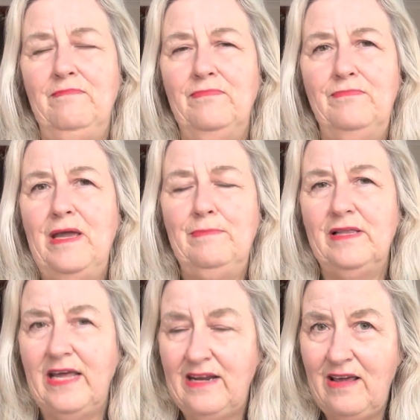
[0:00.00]
people
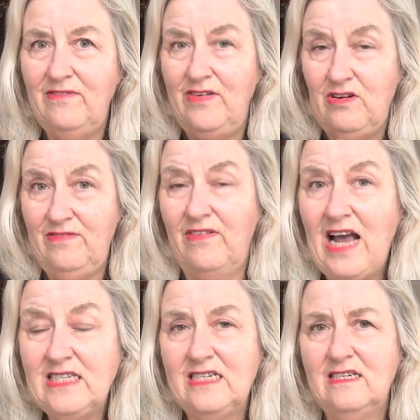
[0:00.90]
that have very
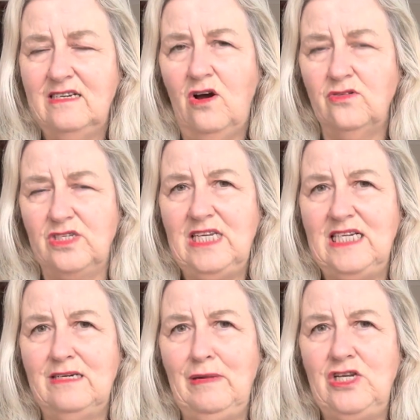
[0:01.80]
fast onset
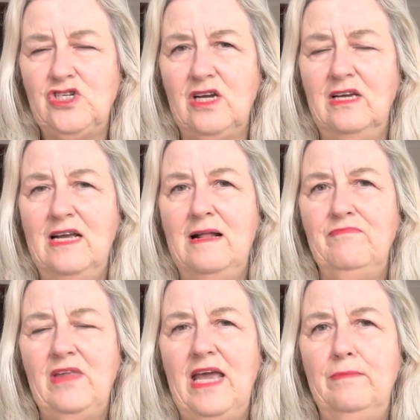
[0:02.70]
dementia
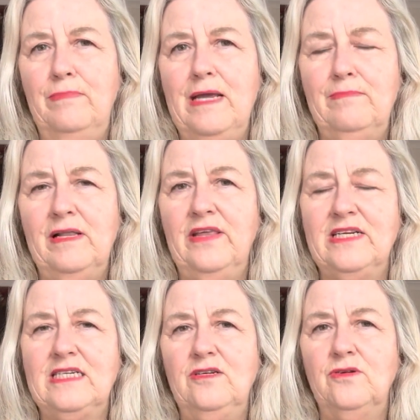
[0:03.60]
and people
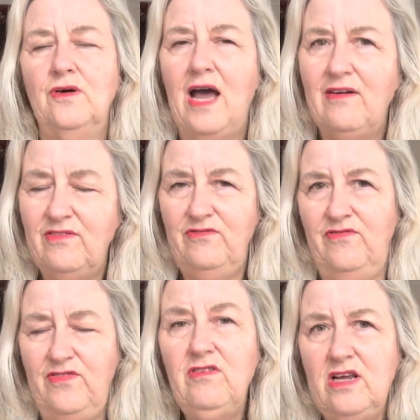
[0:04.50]
that, are
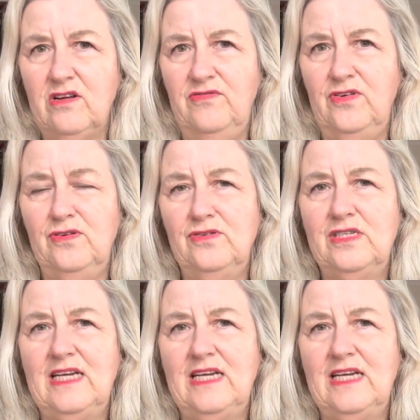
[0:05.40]
very confused.